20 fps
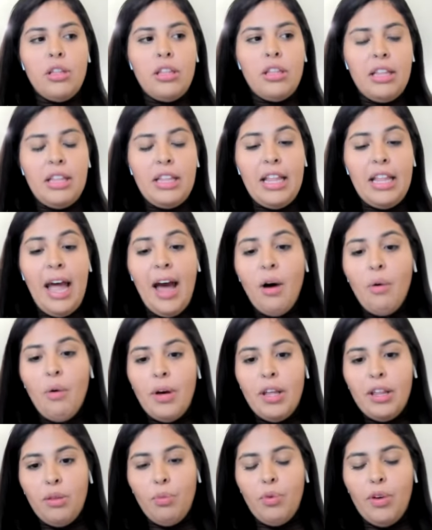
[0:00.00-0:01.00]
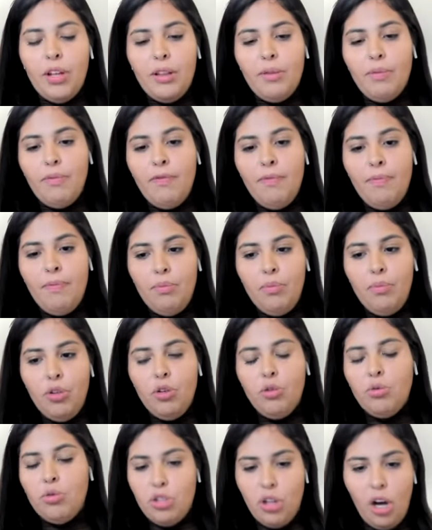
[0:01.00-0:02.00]
now with
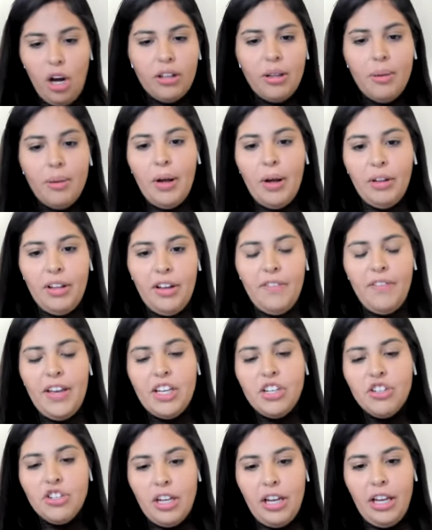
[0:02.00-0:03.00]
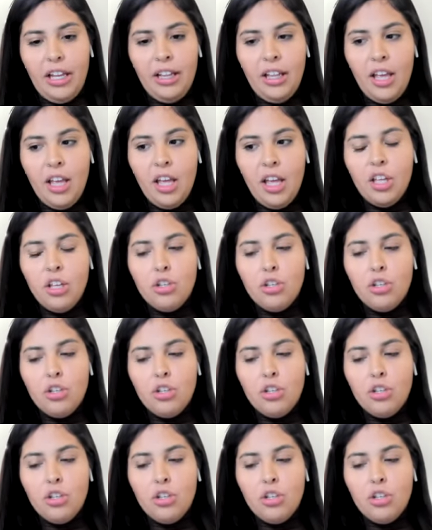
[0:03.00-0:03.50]
you talked about the vision.